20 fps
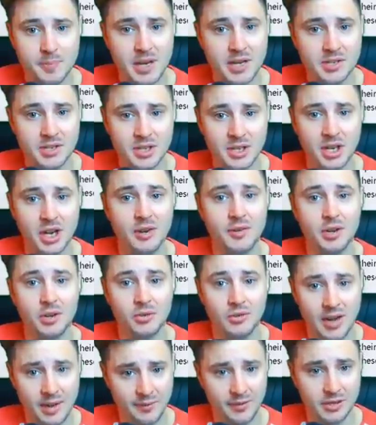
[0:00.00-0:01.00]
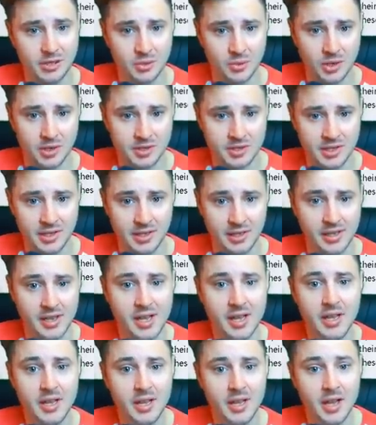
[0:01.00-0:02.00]
based on the current graphics quality.
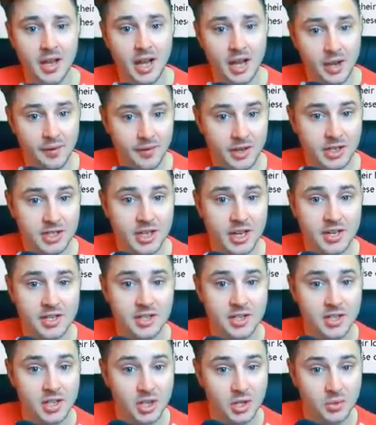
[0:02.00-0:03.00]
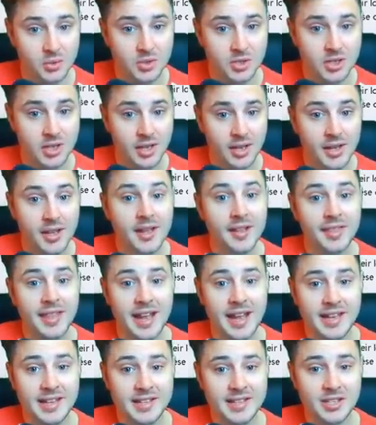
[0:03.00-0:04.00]
Another exciting news
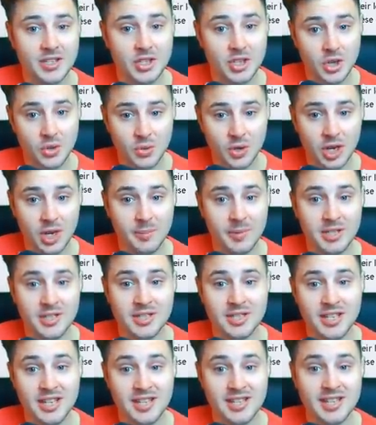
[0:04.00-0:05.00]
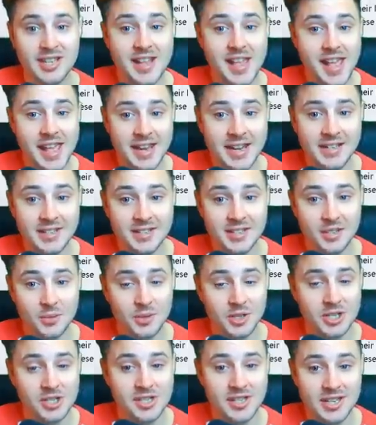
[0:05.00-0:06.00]
that is soon coming to Season eight,
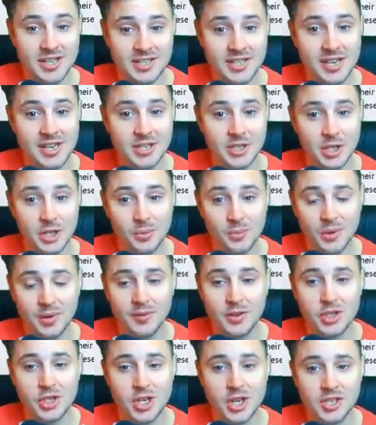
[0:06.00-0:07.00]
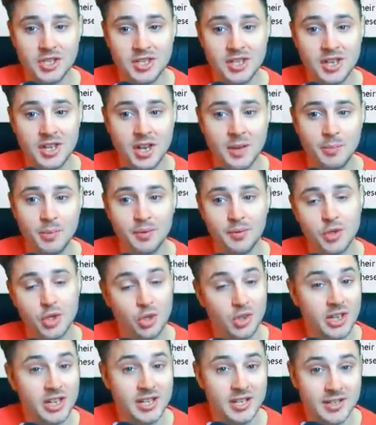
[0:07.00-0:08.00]
which is this season, we've adjusted a number of
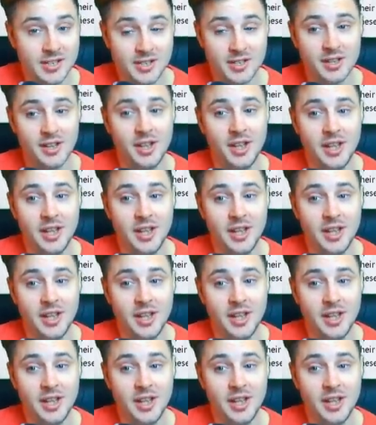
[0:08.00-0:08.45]
trees.